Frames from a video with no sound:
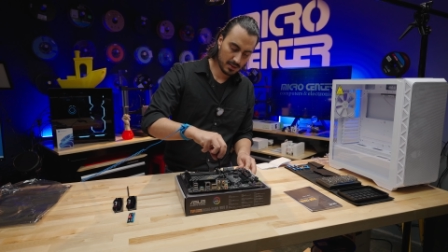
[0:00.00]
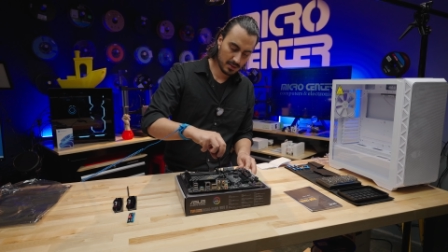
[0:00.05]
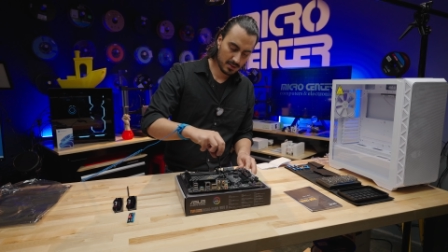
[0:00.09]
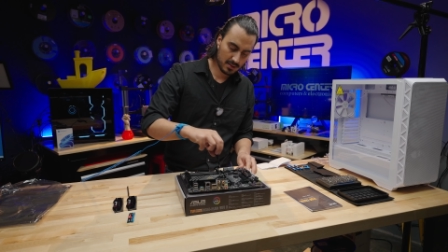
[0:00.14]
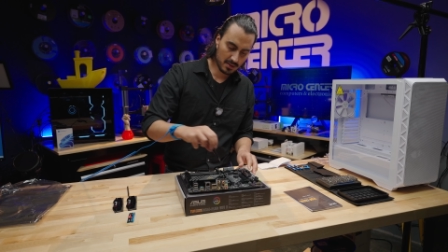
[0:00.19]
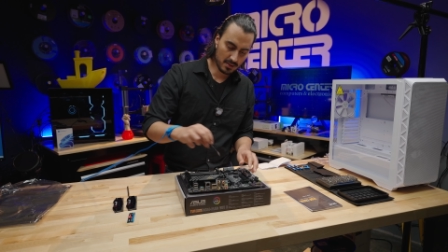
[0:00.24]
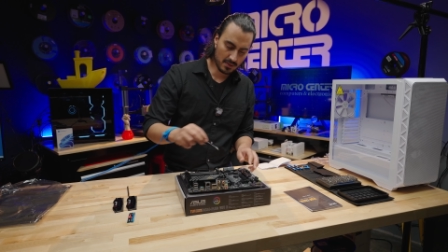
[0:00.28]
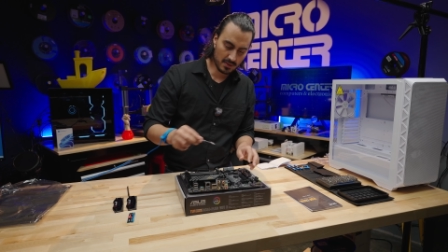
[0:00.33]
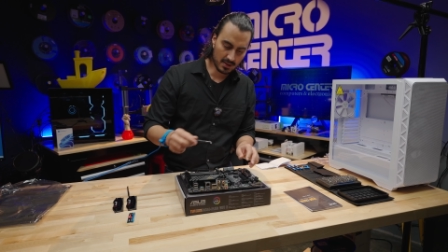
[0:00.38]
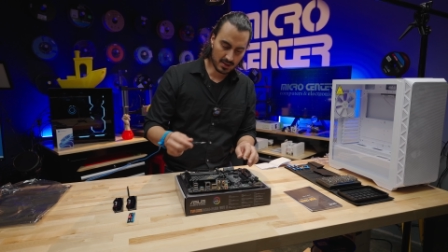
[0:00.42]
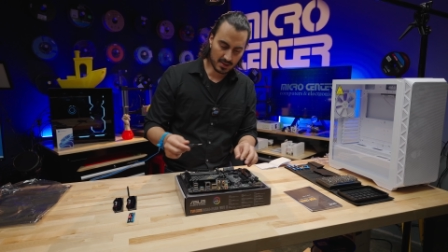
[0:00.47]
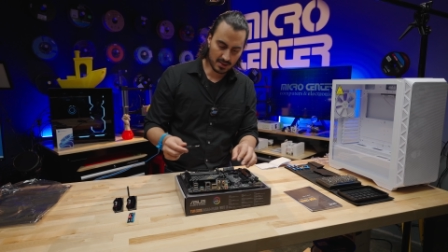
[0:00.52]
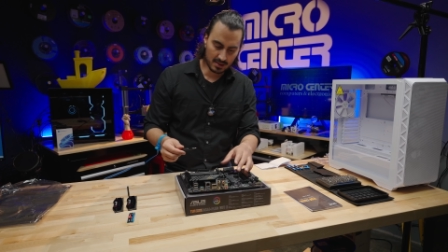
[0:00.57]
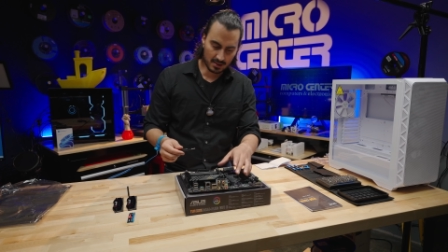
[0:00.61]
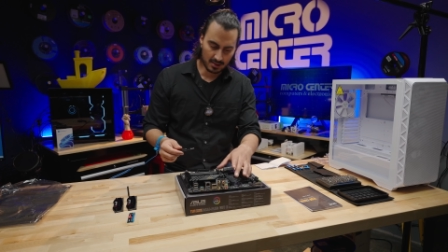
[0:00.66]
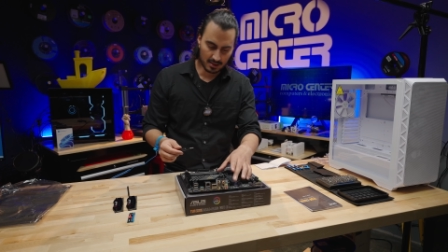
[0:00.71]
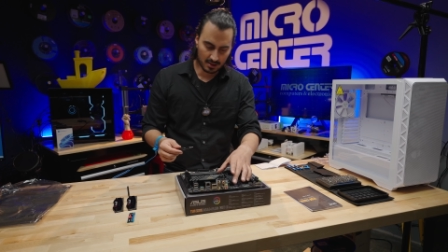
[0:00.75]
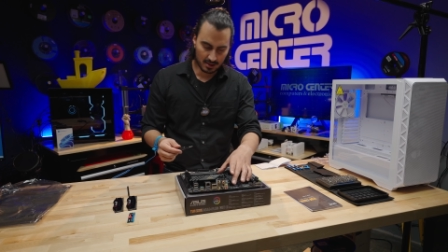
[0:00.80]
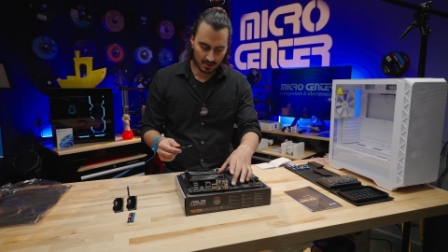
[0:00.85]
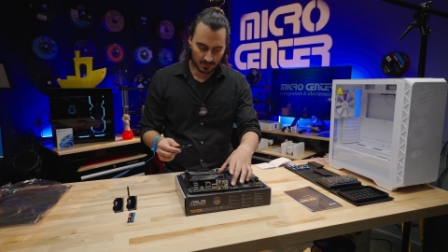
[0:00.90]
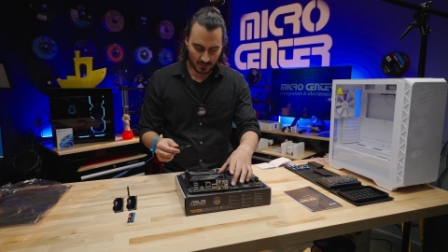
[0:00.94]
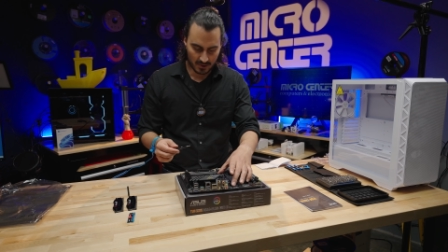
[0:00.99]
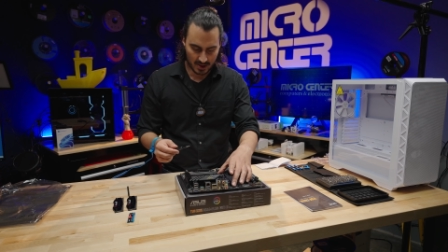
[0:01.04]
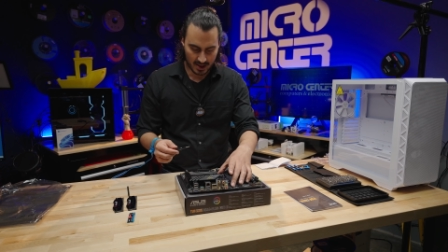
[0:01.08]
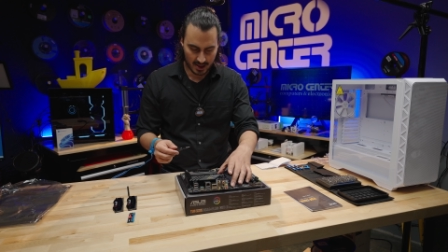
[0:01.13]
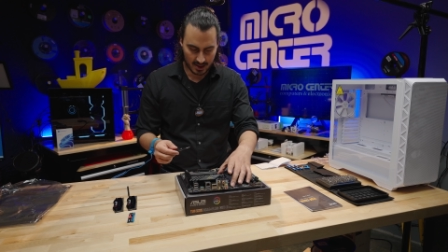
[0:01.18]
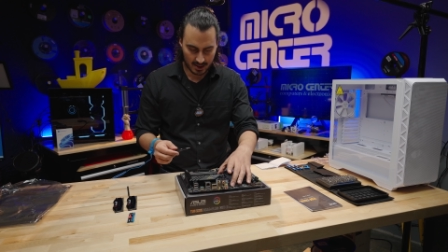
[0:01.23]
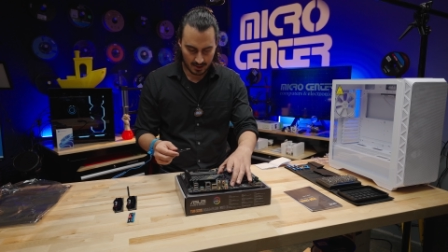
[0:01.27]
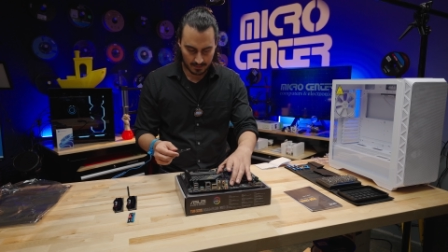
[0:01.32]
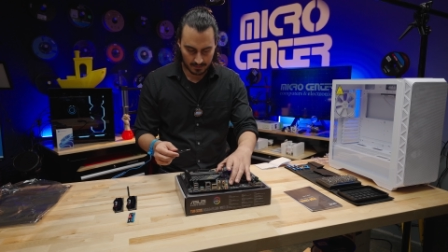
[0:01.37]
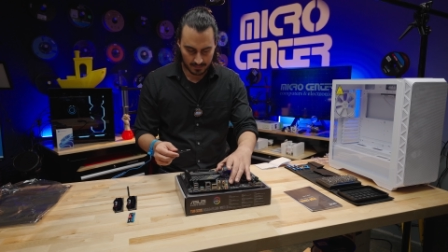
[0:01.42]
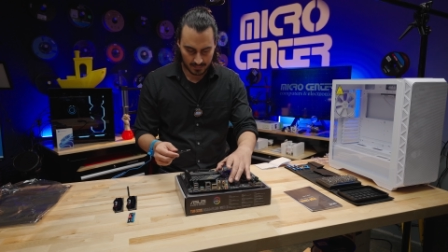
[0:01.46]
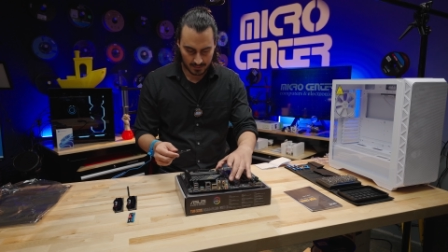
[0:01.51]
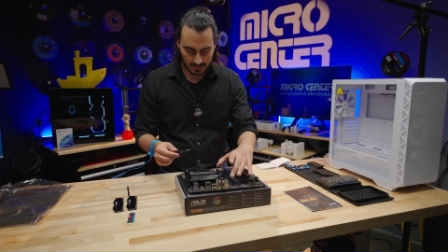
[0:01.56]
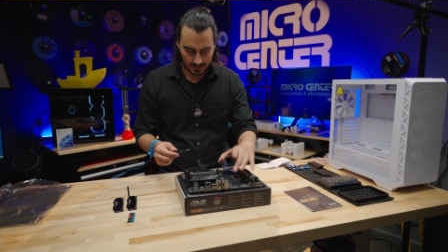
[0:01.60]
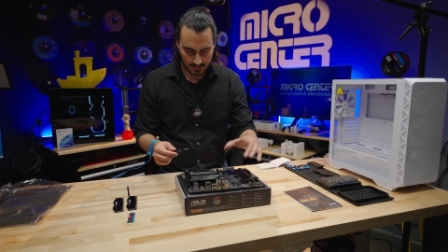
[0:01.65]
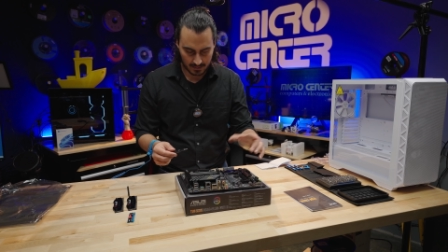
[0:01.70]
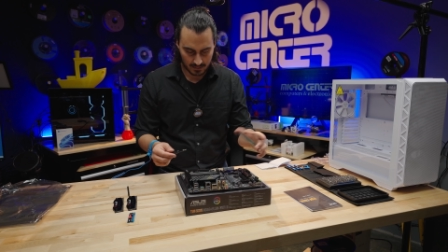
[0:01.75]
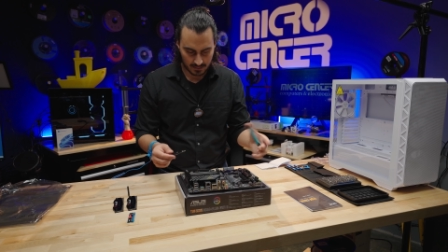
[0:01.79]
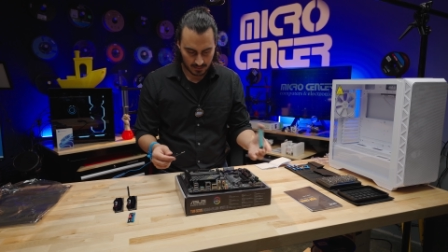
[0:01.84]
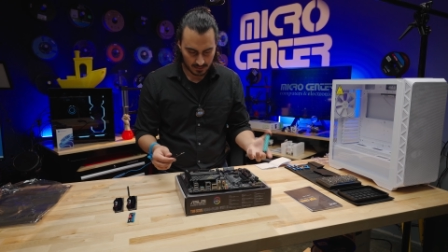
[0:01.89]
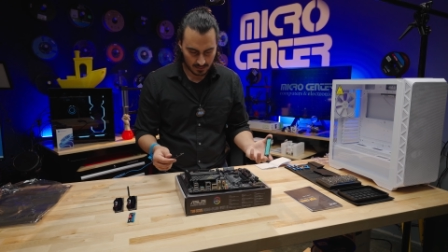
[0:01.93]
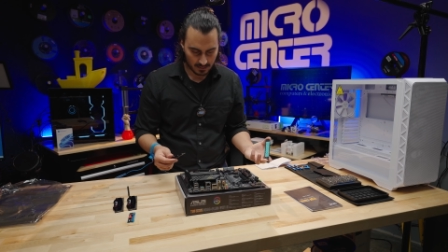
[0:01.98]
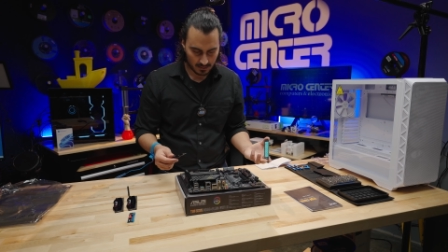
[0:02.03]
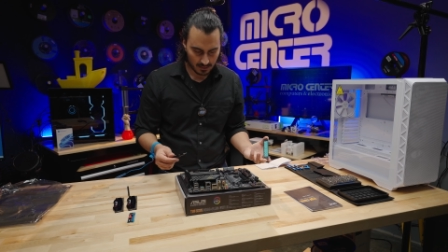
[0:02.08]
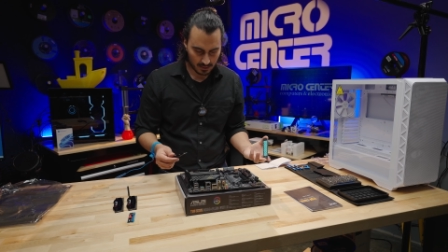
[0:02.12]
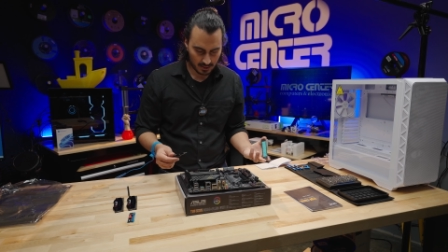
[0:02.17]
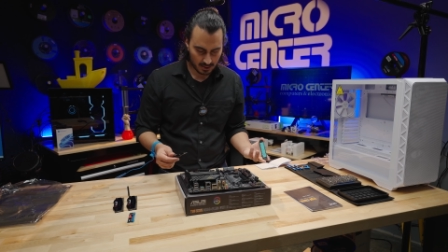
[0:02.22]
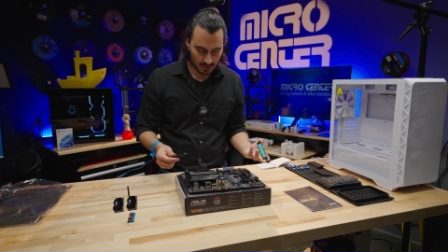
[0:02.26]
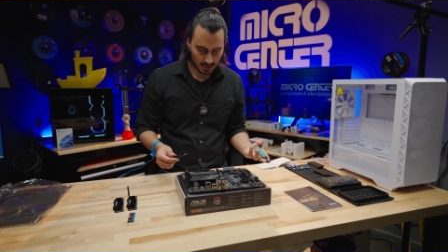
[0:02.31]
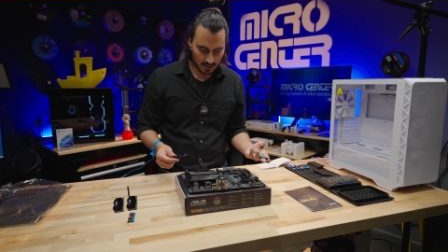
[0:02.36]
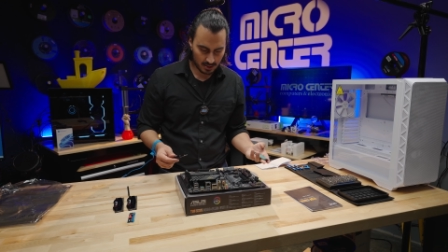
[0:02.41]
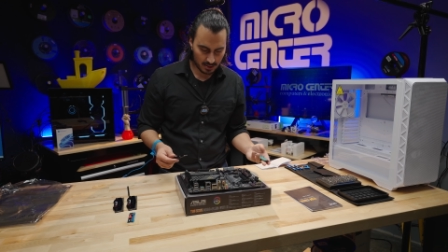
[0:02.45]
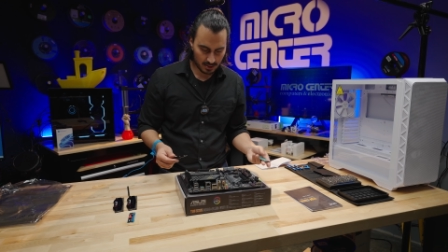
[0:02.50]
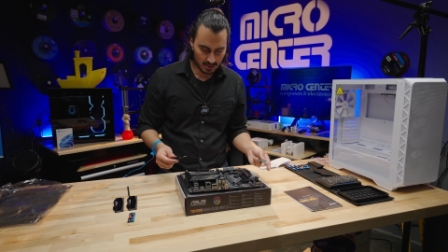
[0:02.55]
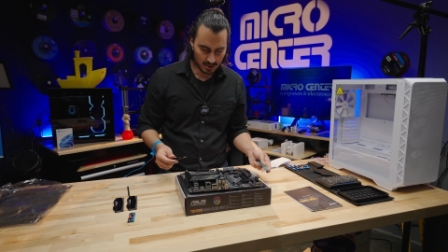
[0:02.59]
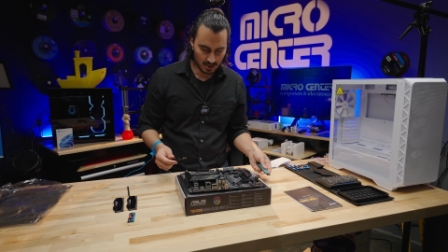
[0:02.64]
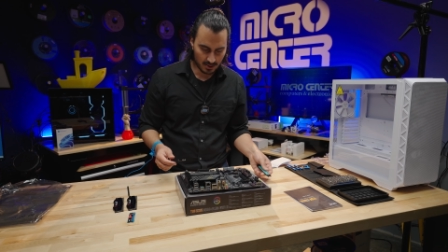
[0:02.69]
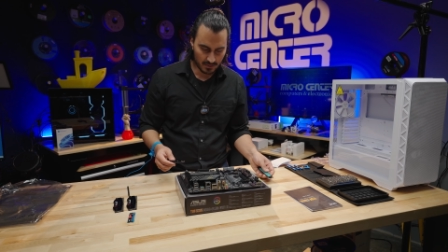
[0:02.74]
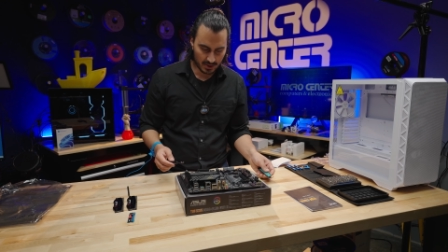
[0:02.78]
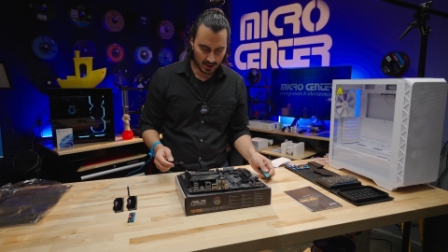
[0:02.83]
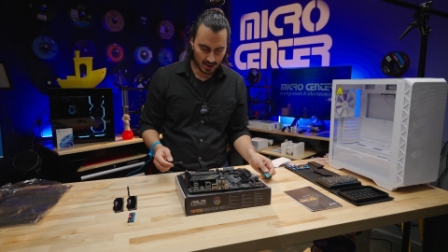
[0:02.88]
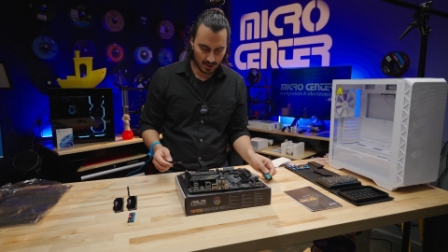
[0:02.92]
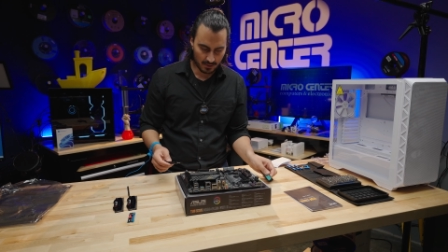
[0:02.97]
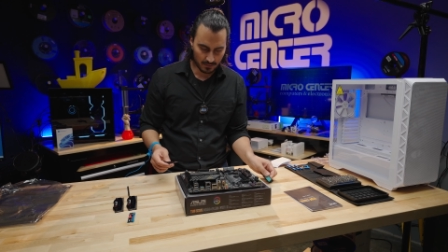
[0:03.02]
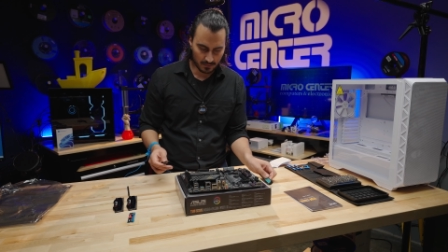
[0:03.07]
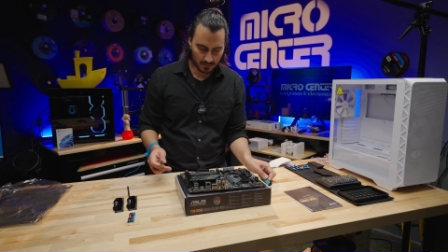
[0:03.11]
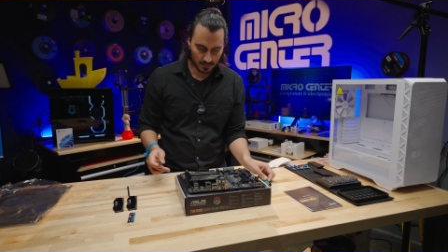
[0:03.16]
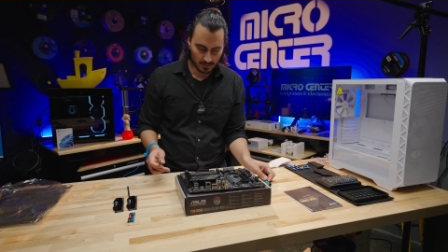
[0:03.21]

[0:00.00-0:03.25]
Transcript: So that's going to come right up. And there we go.